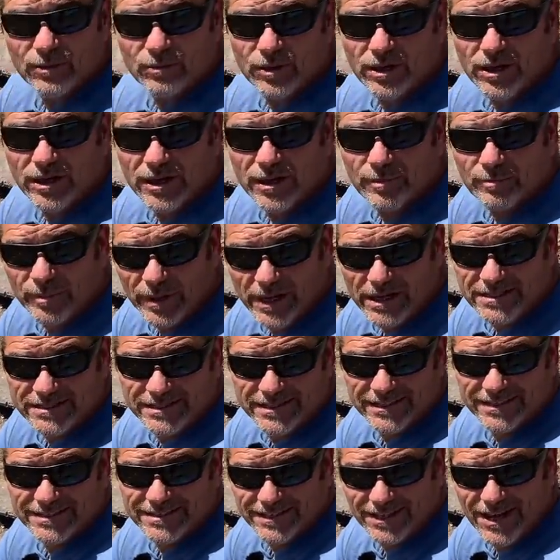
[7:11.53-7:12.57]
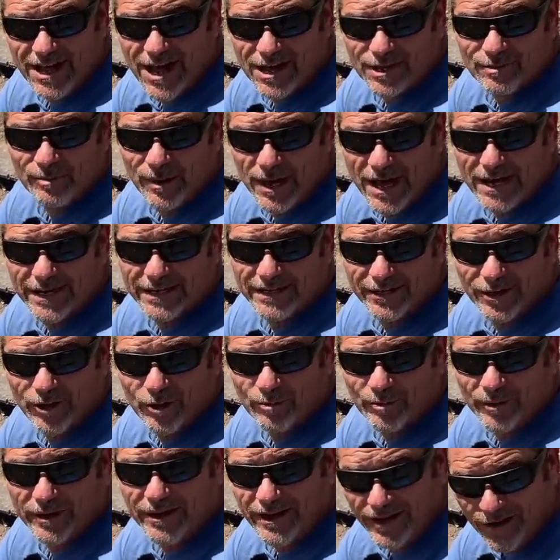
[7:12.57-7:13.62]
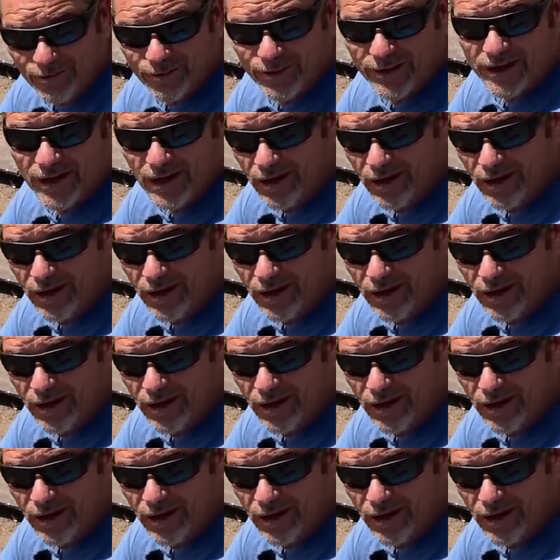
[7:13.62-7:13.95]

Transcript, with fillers: it, we're gonna bust this lock body open. Here we